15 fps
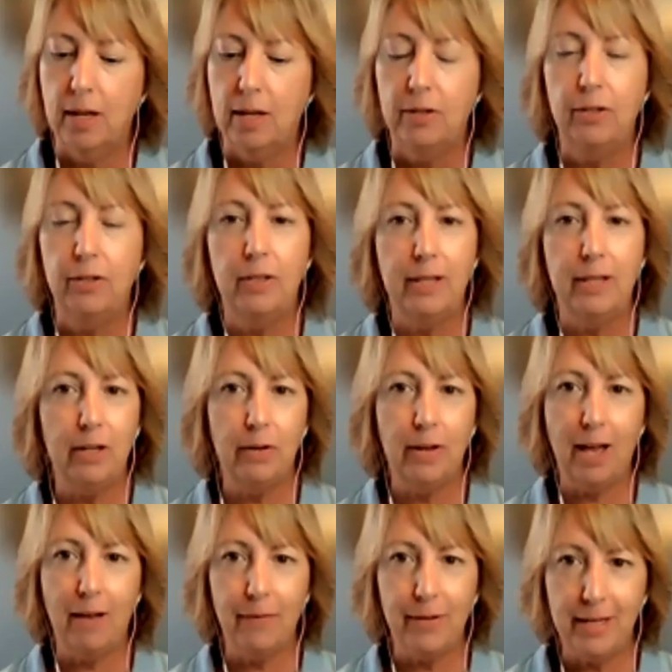they don't
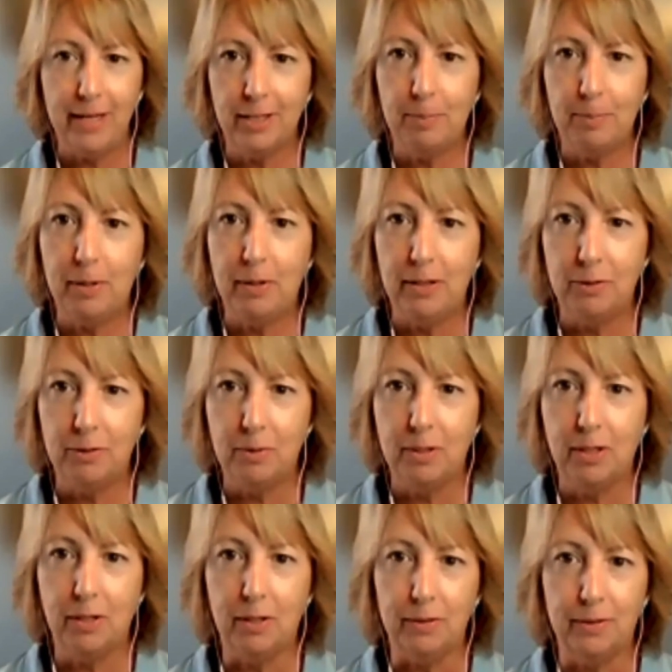have any experience with
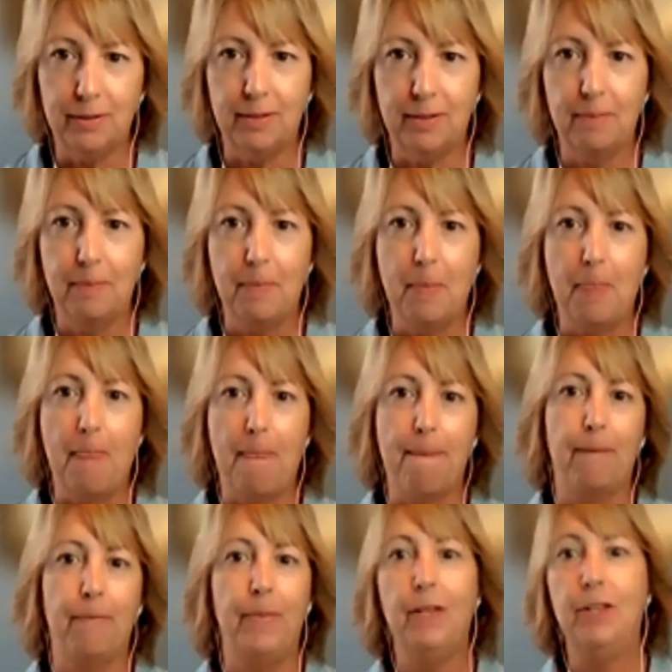cults.
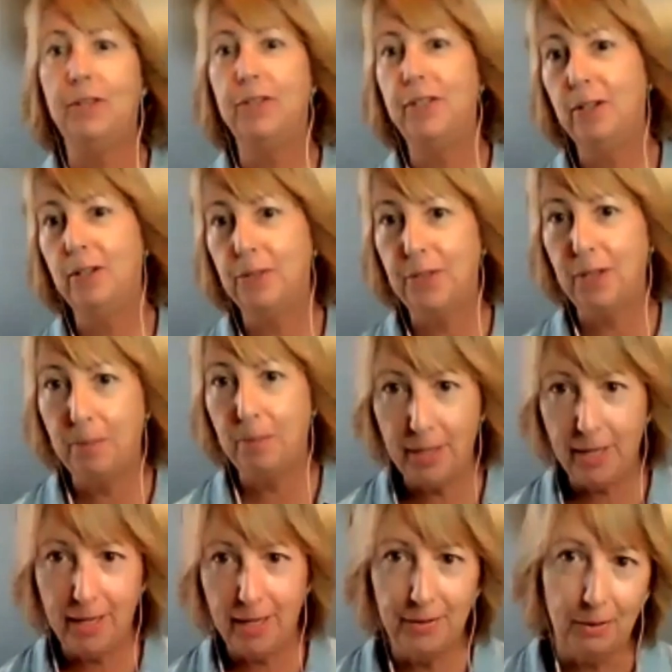They just hear
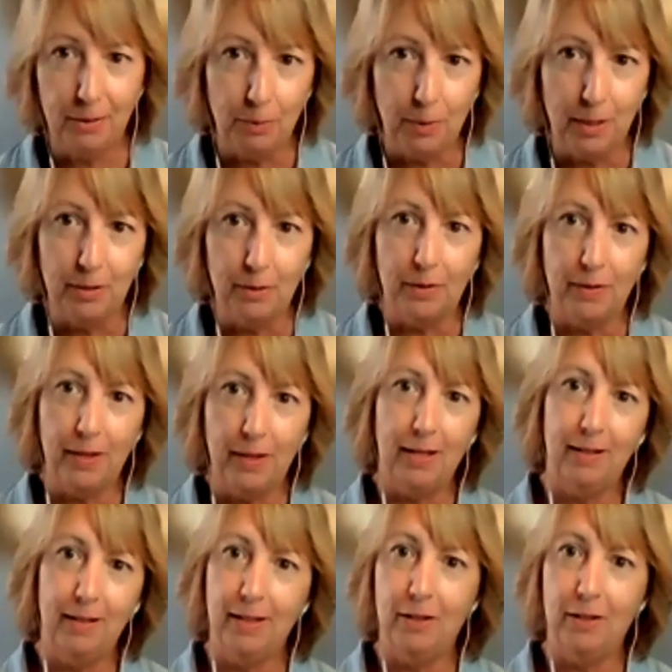somebody is in one, or
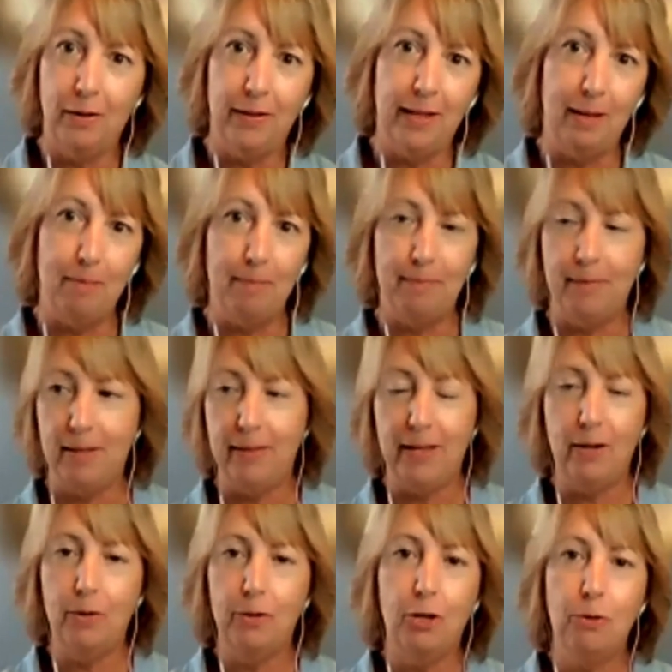they, and they
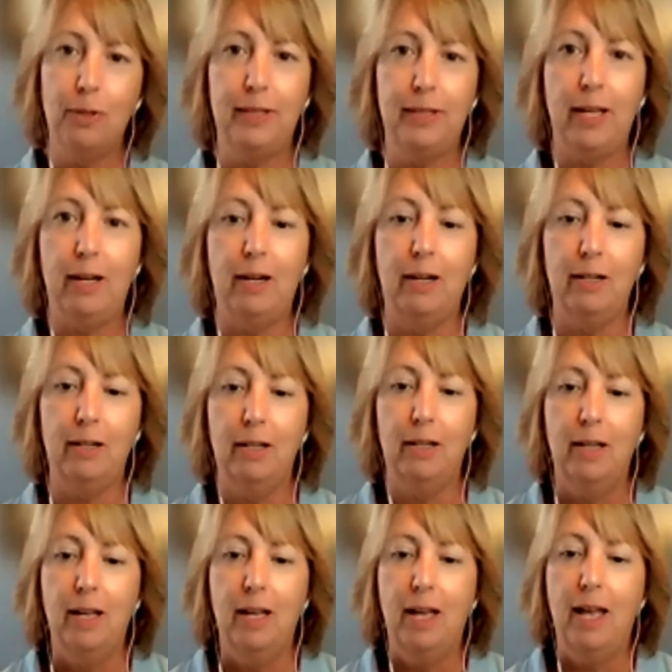don't know what they are.
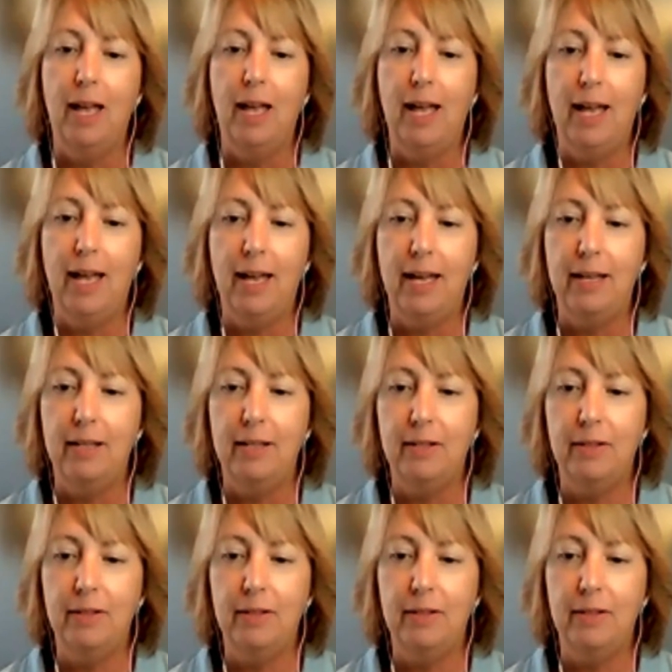And